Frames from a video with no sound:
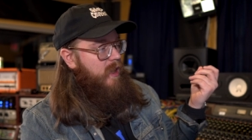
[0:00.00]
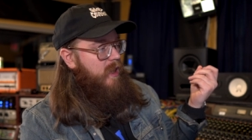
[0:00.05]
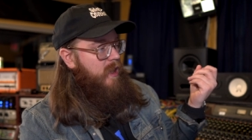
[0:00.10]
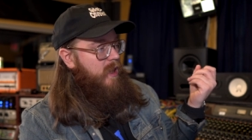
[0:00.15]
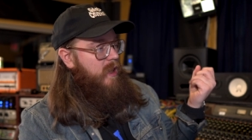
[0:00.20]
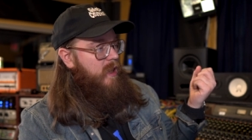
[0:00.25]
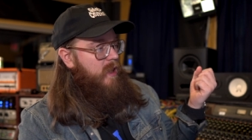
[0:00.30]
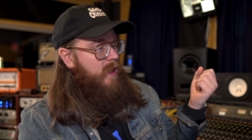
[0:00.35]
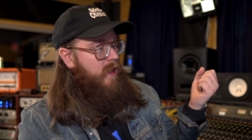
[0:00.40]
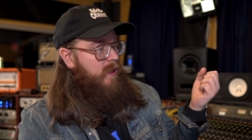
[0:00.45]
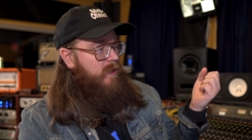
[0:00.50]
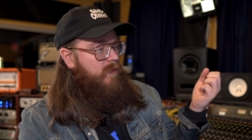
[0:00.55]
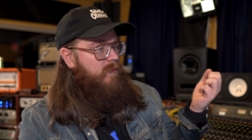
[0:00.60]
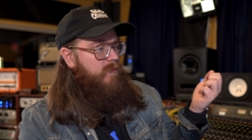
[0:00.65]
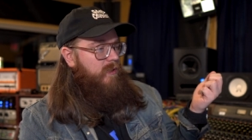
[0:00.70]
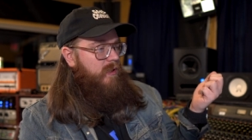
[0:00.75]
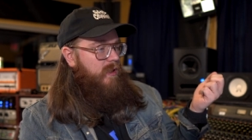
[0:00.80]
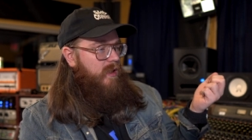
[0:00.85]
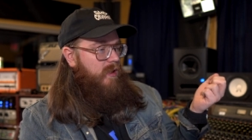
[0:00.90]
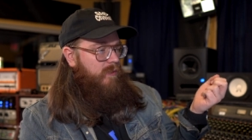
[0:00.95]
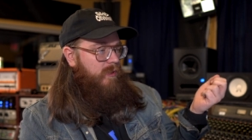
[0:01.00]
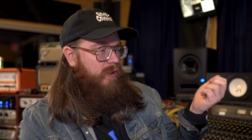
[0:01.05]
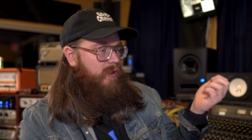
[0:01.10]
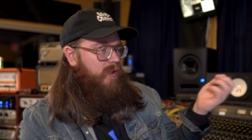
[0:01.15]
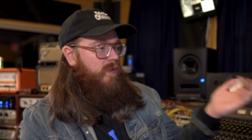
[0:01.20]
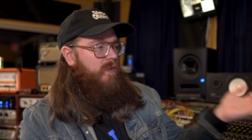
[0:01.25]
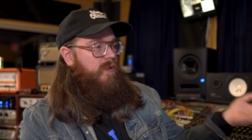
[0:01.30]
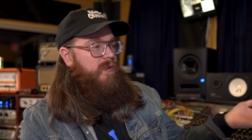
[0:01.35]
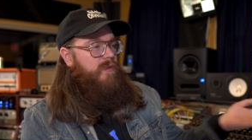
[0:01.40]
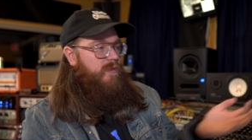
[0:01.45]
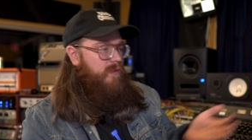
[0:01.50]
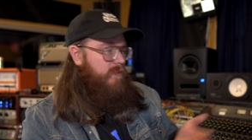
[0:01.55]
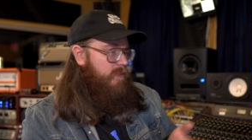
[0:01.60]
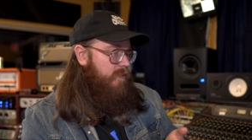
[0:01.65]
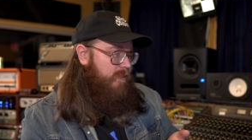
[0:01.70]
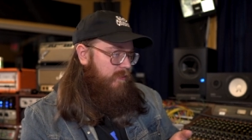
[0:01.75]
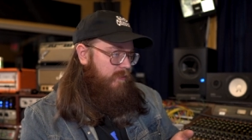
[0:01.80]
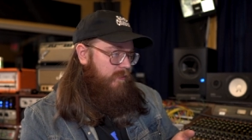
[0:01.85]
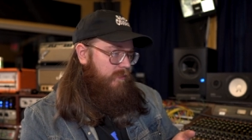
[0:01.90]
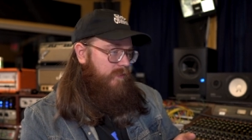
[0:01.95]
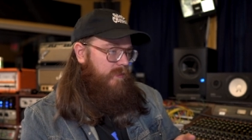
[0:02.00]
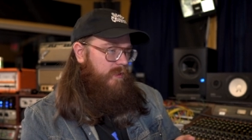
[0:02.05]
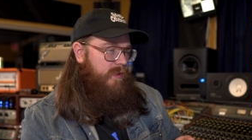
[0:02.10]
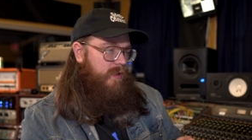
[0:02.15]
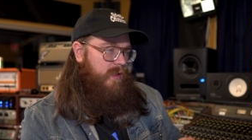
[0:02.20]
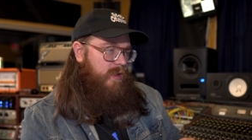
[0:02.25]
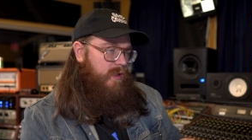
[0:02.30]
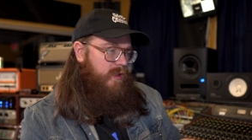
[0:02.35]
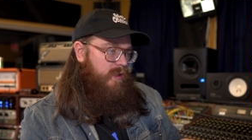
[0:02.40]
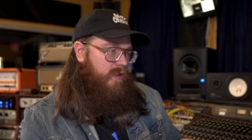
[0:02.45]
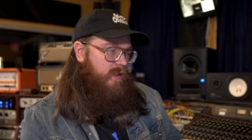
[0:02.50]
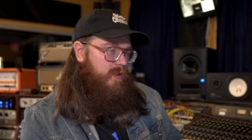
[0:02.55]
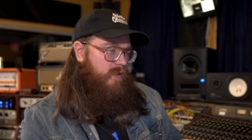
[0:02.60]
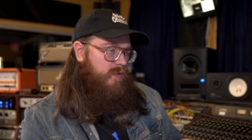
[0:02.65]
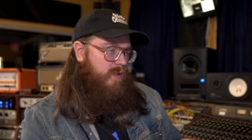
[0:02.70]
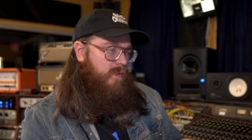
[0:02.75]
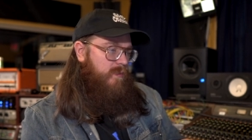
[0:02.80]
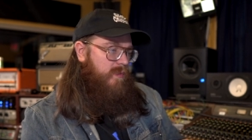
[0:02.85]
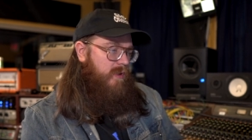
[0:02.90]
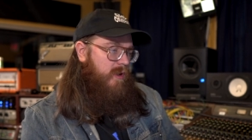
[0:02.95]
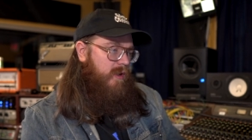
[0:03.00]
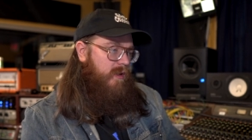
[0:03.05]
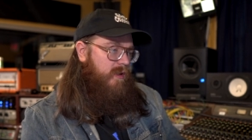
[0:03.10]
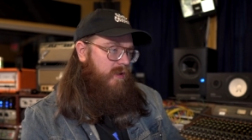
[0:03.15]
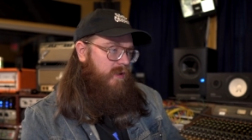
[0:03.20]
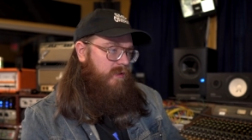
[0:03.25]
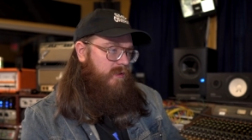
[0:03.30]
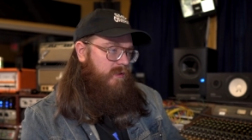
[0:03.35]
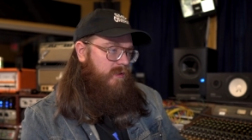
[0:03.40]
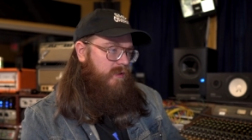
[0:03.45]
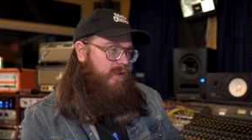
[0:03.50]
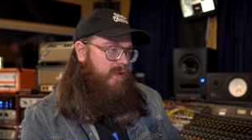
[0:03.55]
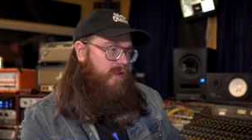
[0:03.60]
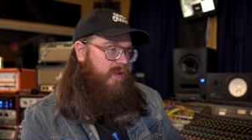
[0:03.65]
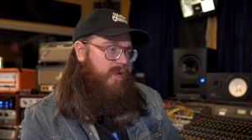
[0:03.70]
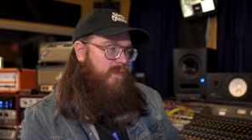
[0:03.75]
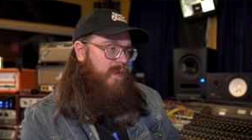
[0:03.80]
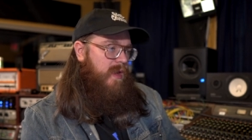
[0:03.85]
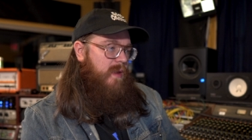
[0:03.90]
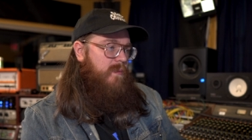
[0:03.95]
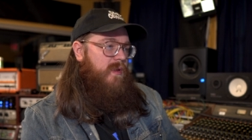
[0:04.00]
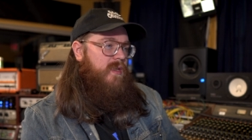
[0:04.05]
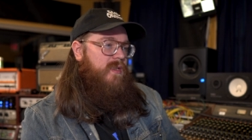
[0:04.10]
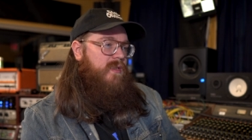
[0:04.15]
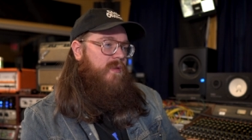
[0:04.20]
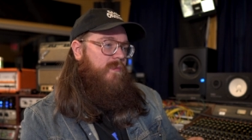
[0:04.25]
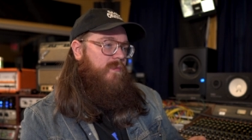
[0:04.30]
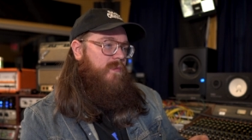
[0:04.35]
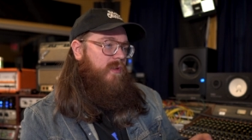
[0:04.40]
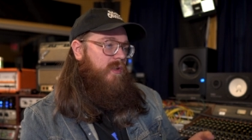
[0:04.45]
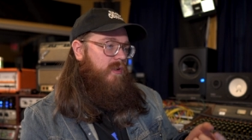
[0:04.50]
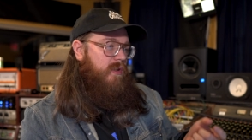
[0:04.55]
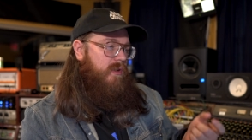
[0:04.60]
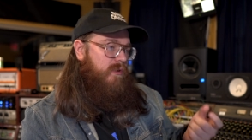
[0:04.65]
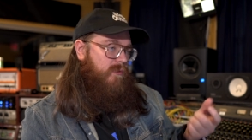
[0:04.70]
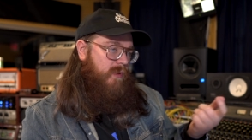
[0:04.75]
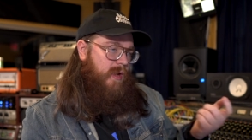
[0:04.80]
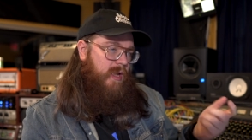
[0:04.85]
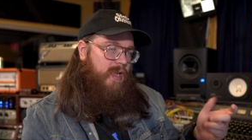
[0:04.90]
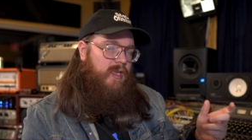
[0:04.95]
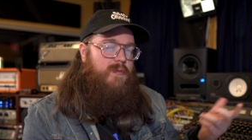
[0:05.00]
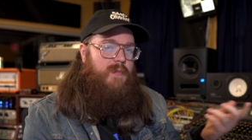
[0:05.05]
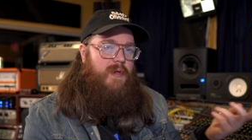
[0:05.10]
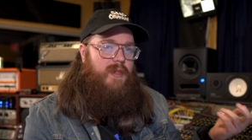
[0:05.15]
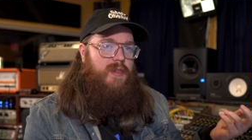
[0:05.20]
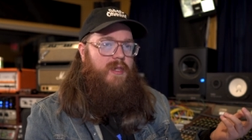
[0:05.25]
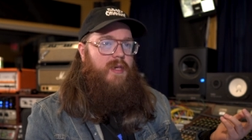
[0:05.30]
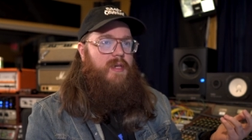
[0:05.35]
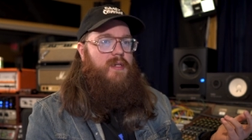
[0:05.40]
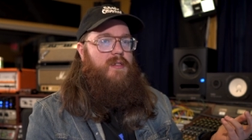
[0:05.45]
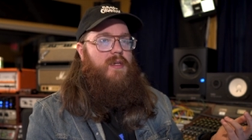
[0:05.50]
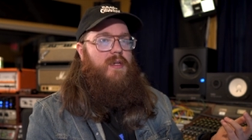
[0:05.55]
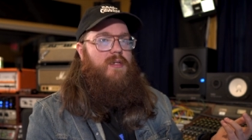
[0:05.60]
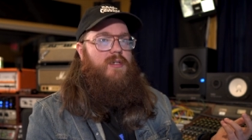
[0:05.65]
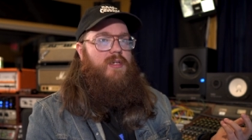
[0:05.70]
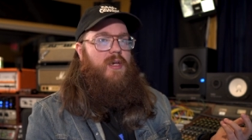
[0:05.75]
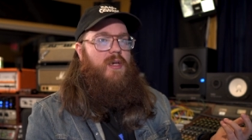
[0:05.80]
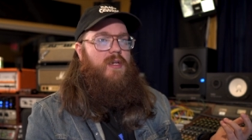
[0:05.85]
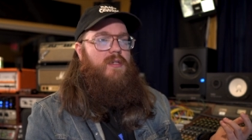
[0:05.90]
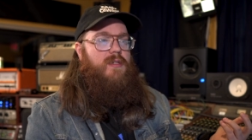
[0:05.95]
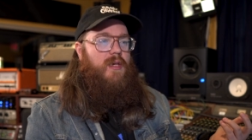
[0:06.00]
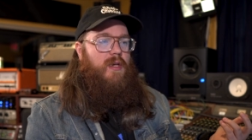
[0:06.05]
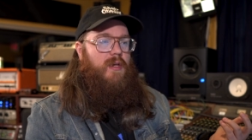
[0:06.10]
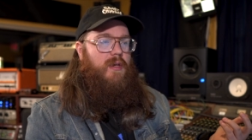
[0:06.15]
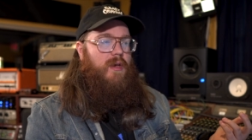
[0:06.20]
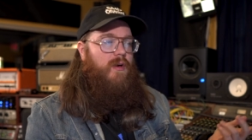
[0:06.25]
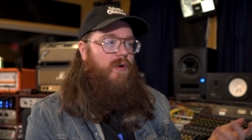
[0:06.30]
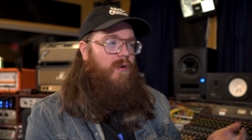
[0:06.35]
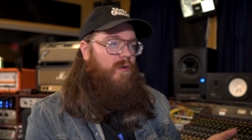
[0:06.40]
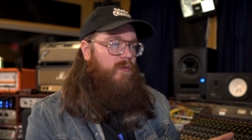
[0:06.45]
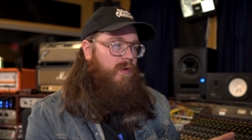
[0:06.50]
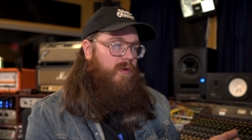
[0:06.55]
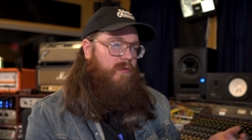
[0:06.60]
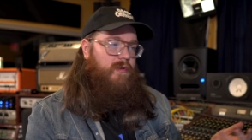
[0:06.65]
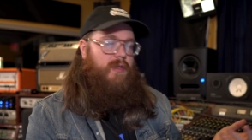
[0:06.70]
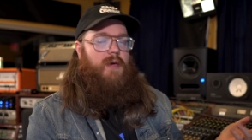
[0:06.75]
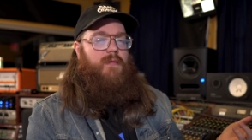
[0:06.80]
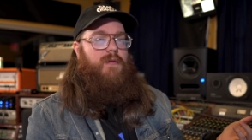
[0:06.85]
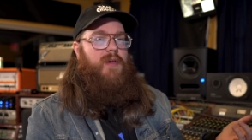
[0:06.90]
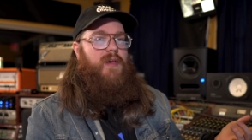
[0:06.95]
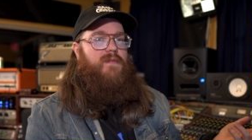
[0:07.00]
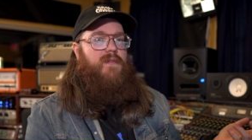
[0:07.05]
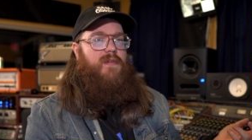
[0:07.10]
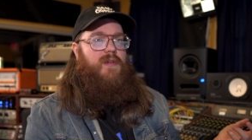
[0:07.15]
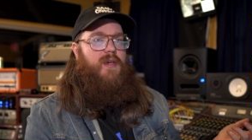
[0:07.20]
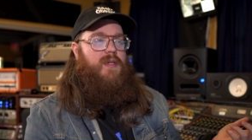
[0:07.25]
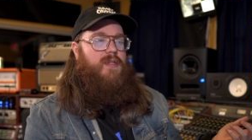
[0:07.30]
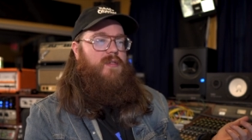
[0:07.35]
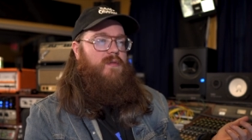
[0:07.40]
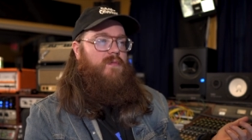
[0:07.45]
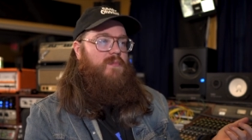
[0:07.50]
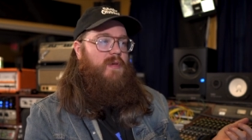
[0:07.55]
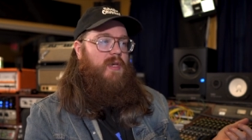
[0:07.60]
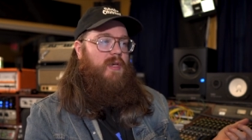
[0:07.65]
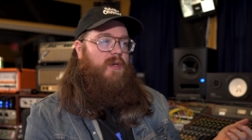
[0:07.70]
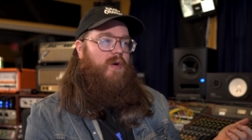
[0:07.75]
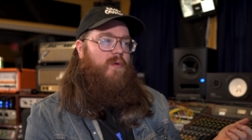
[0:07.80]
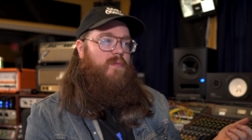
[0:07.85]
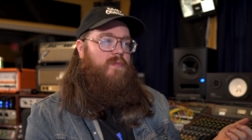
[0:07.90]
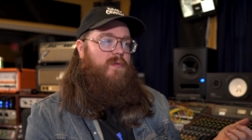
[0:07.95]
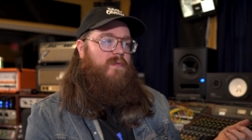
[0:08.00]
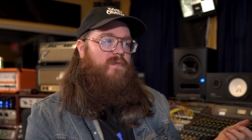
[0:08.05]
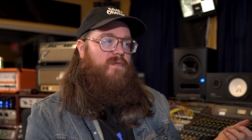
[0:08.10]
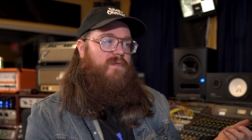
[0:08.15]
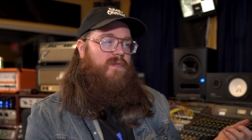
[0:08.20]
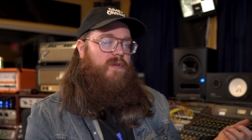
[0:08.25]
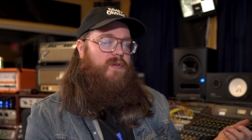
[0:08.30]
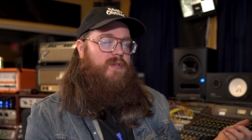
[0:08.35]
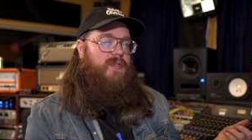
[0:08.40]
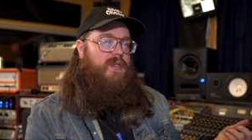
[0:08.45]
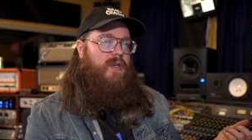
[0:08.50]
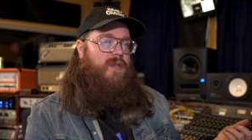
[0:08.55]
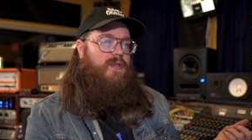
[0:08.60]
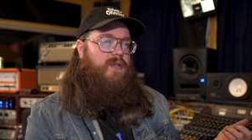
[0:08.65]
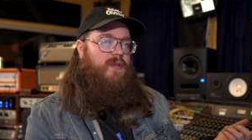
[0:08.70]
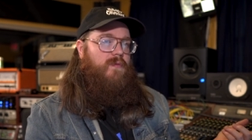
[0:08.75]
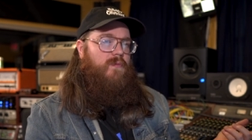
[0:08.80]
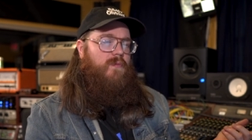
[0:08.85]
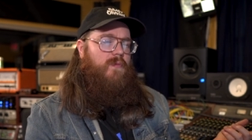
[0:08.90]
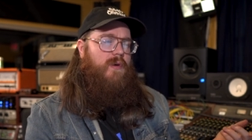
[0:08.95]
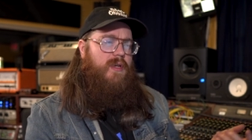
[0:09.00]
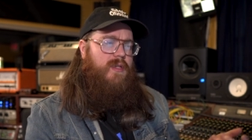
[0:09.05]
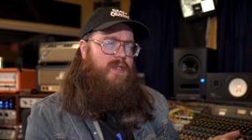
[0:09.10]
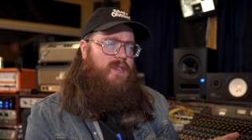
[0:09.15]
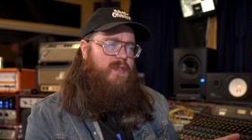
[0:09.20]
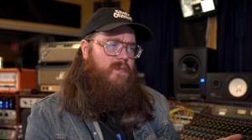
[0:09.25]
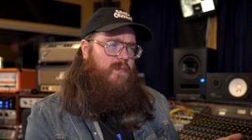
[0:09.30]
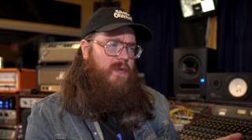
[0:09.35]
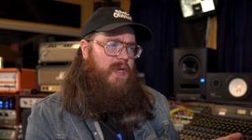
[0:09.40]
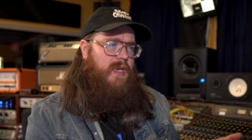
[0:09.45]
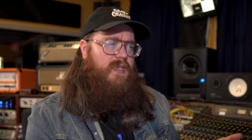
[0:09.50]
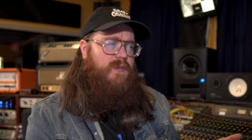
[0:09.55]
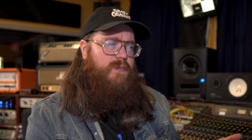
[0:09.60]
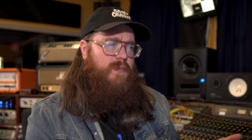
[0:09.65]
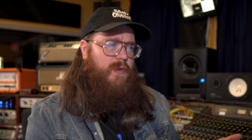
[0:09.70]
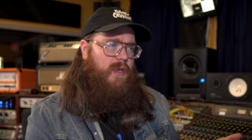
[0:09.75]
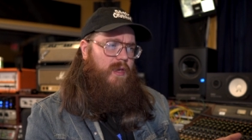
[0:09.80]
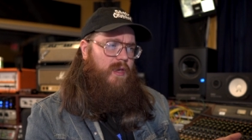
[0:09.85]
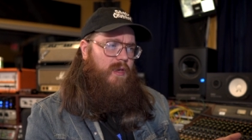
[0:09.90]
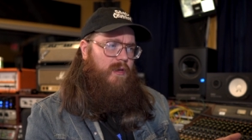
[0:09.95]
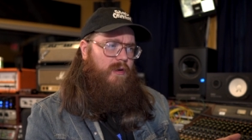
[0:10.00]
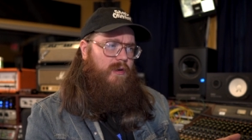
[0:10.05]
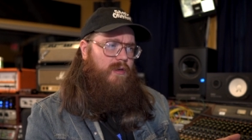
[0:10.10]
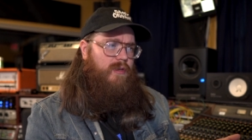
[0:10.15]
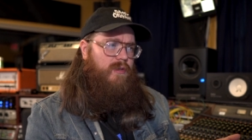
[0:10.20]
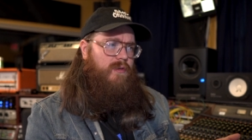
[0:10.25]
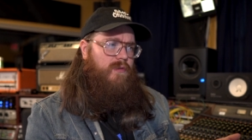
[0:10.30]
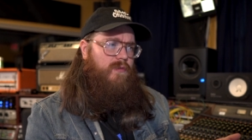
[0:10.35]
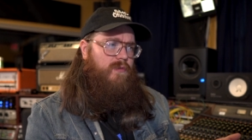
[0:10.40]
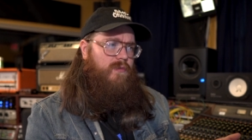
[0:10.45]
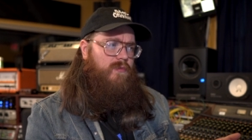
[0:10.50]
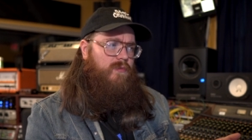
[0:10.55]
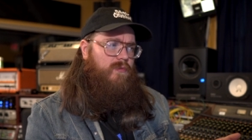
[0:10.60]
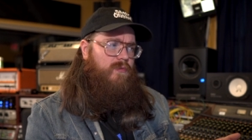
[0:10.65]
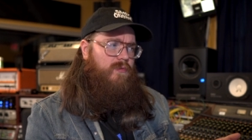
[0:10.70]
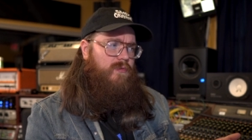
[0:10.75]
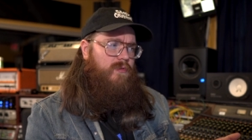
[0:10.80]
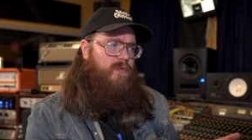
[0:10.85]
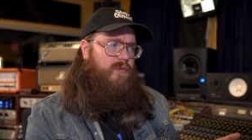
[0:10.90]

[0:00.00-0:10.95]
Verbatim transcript: and yeah, we're going through the the drum part. There may be some little arrangement things I change, like oh, okay, we have a nice big open verse section. What is the bass playing? Are you